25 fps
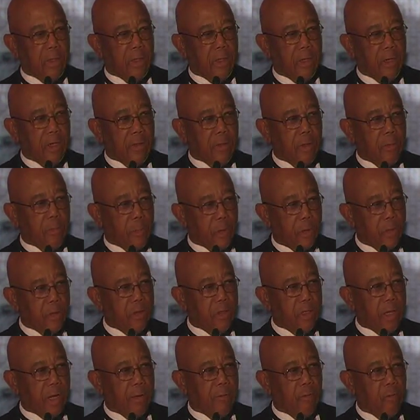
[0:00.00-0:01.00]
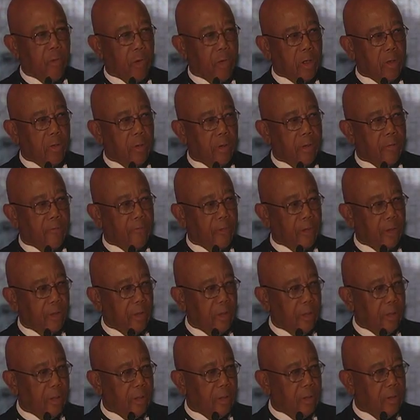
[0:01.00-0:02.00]
another person I have worked with for
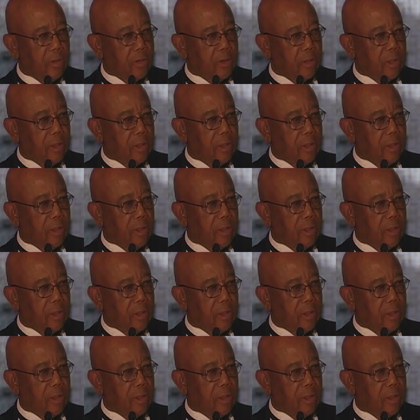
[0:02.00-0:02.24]
years